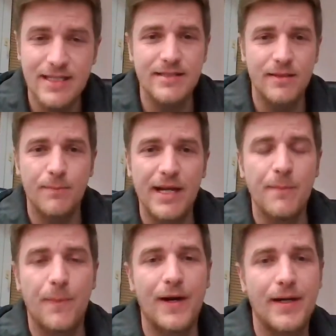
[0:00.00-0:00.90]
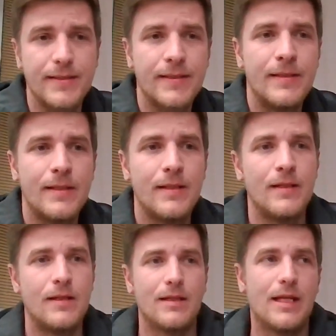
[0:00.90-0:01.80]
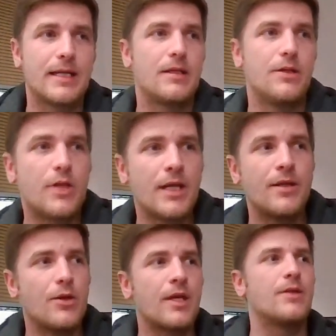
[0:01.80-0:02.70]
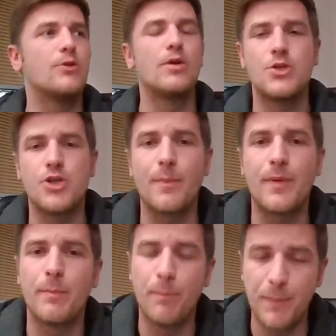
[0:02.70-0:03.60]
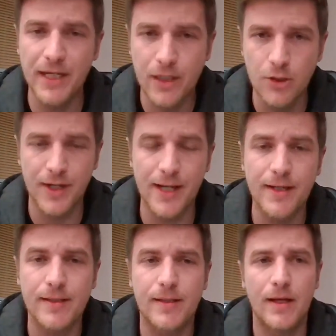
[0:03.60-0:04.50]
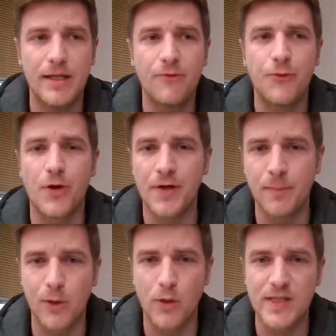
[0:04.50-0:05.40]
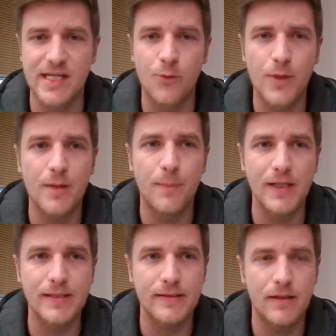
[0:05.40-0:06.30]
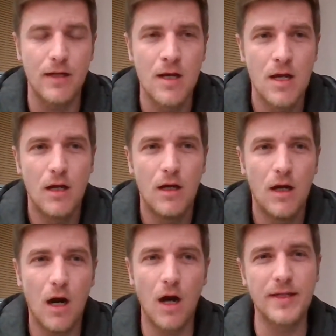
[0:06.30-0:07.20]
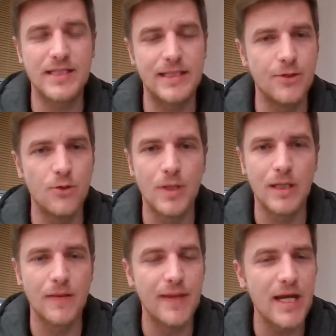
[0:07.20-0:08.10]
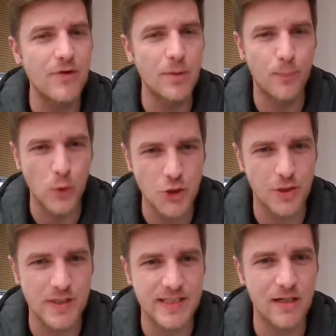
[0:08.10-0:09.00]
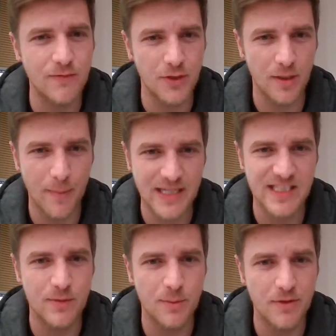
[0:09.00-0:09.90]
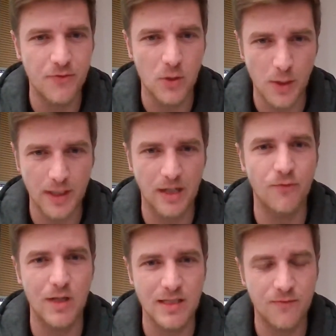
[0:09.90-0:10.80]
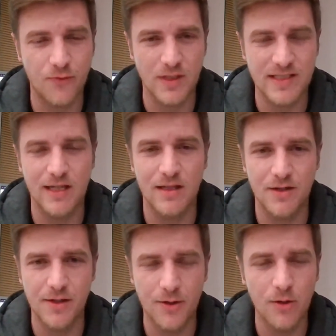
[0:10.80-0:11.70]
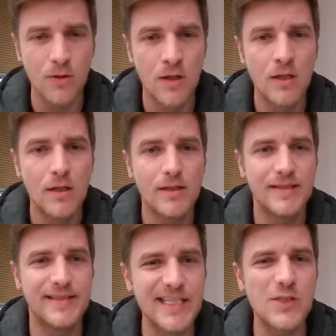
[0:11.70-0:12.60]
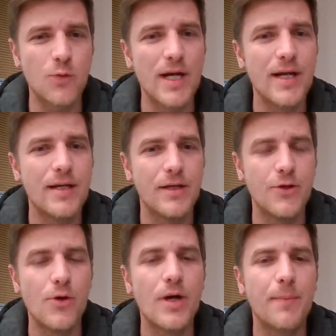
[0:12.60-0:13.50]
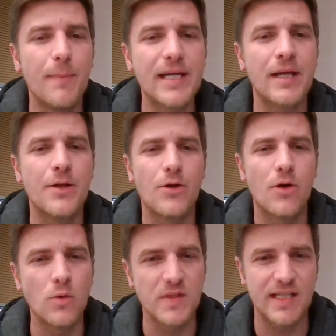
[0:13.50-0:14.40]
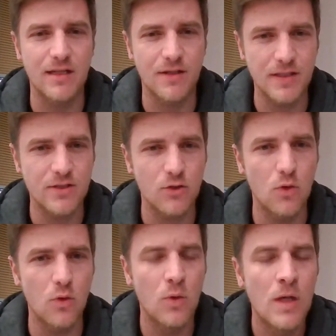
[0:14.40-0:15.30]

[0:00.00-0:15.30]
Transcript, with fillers: the main part. Like you can you can do the job and be good at it if you are employed somewhere, but honestly you will never push yourself to the maximum if you're working for a, for a seller you know this way you are making your own salary so